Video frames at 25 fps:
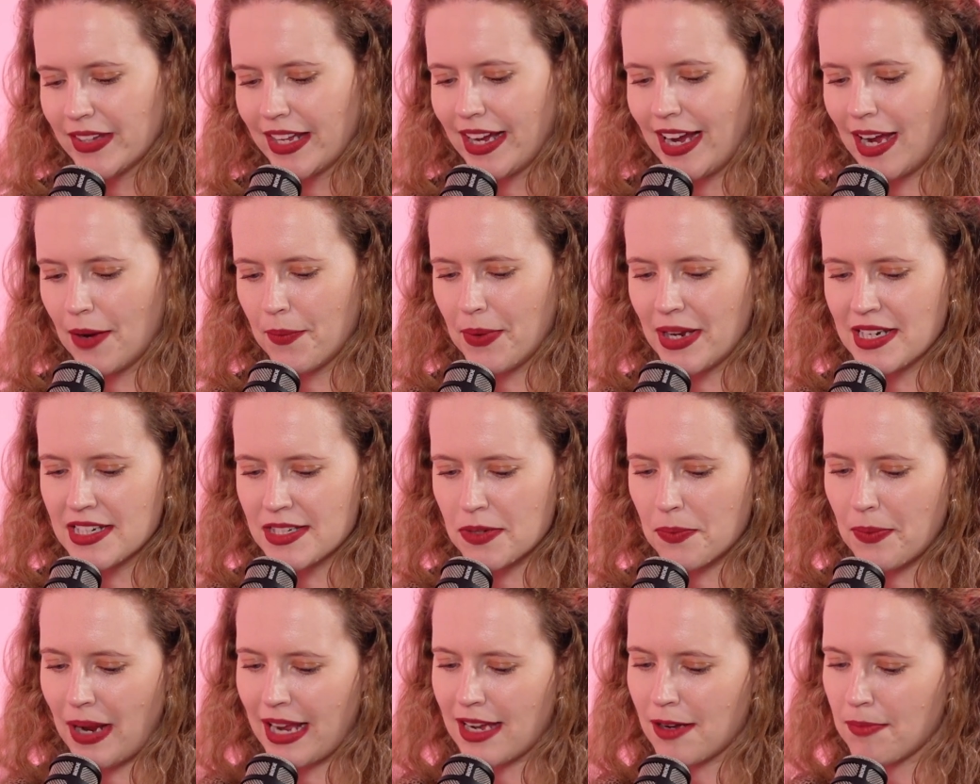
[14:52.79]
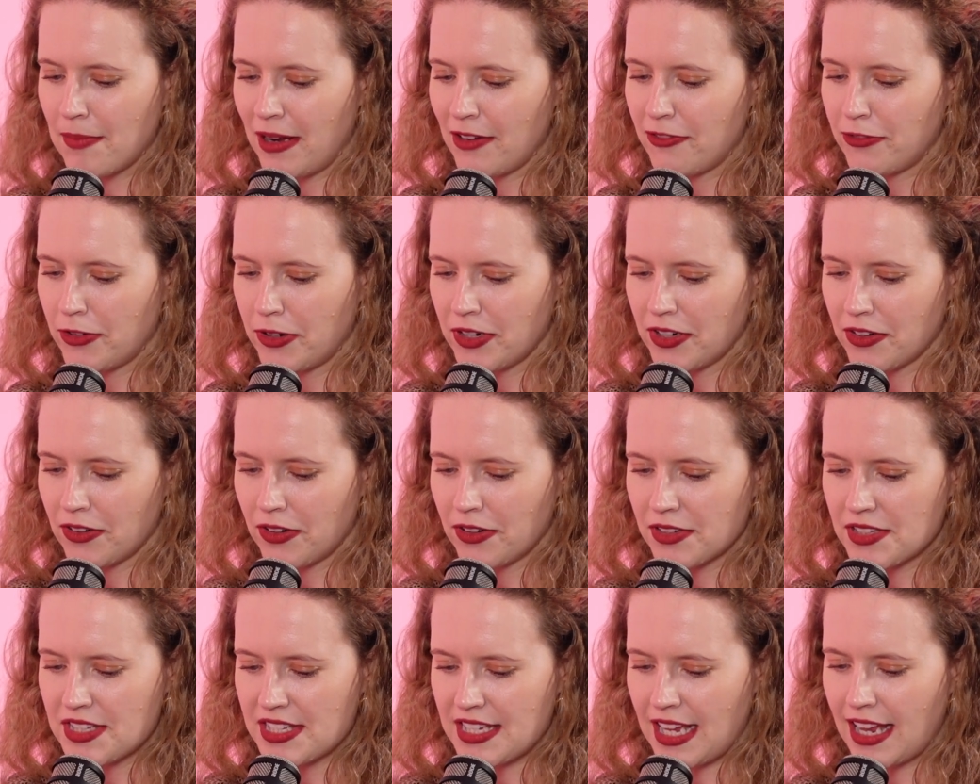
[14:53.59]
I went to wake my
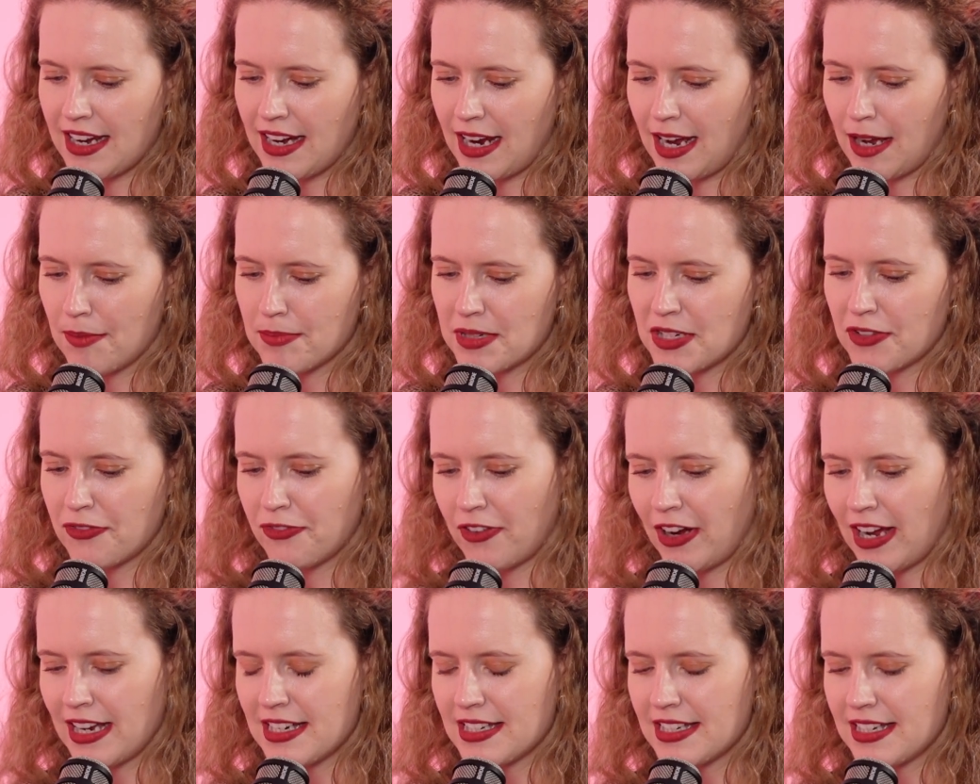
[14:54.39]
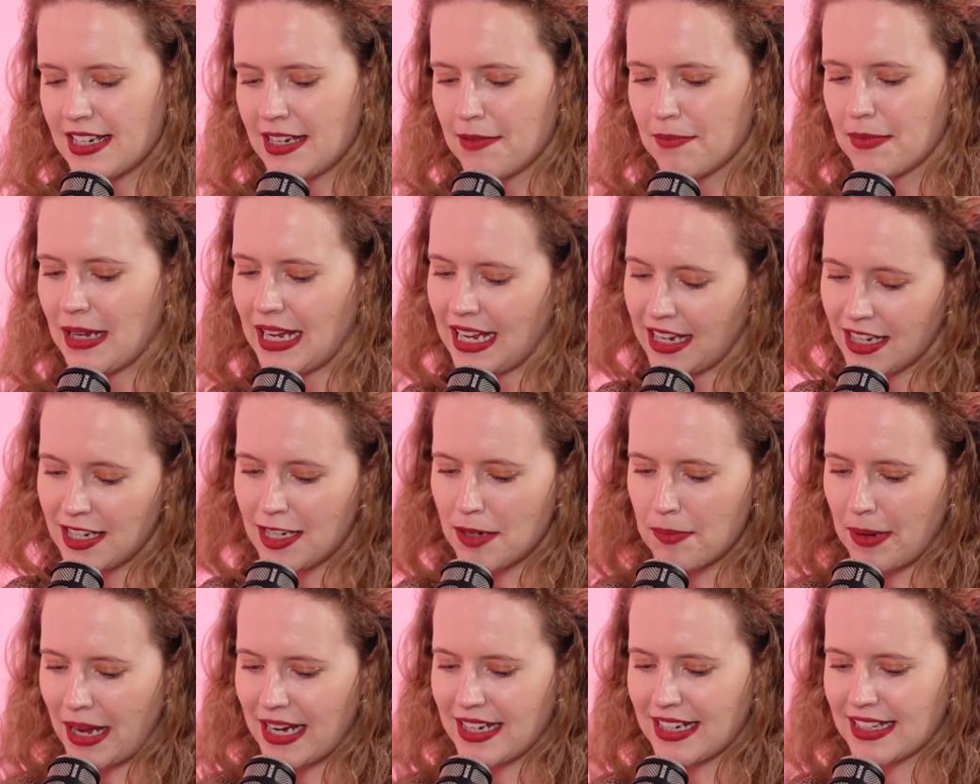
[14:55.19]
4-year-old son up to find him
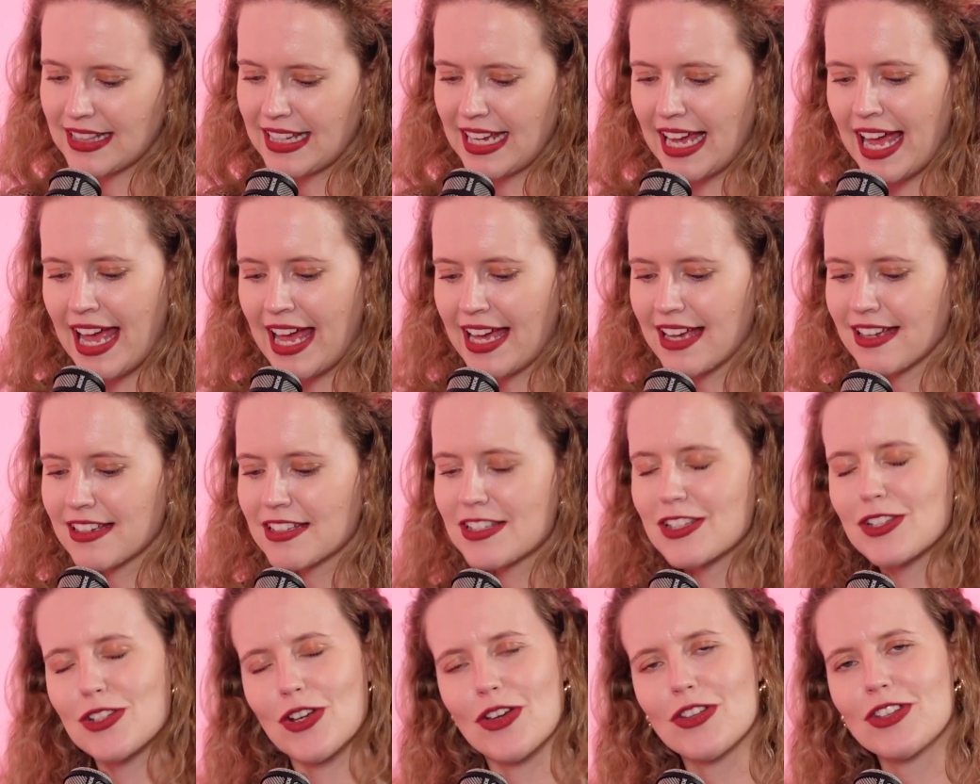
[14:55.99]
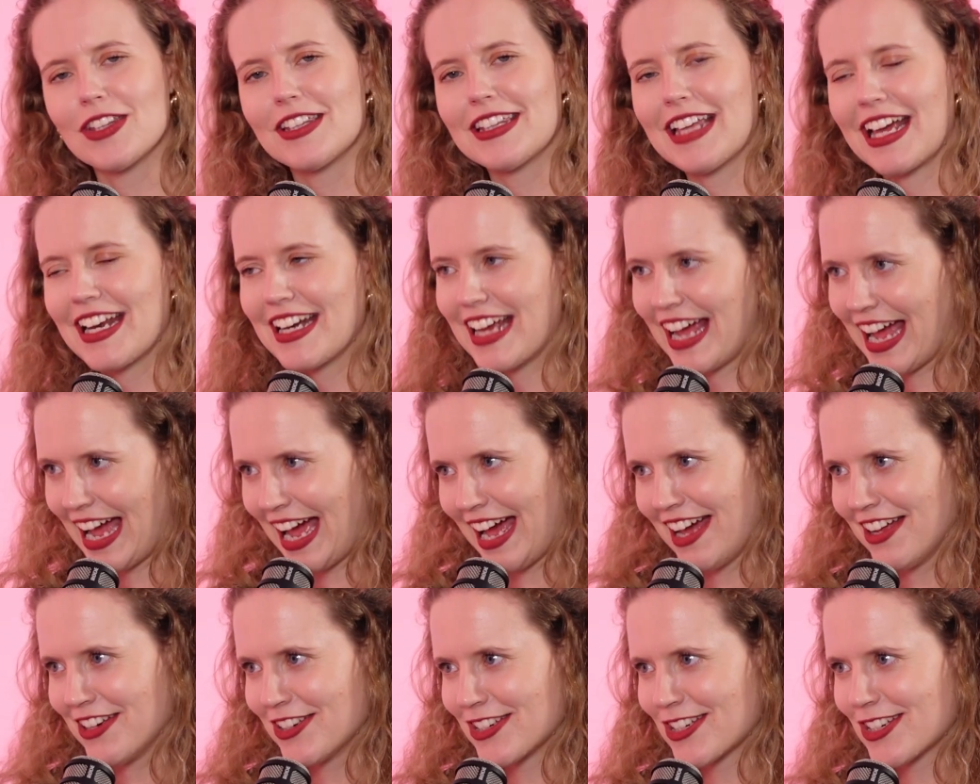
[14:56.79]
incubating the eggs so that they'd
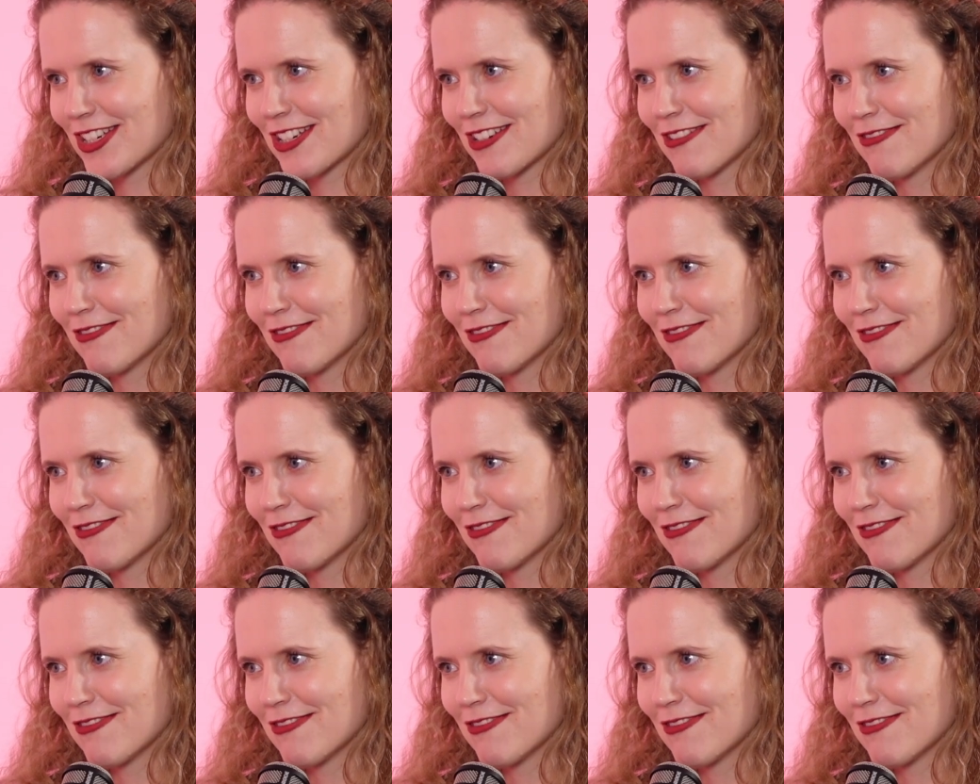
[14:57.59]
hatch.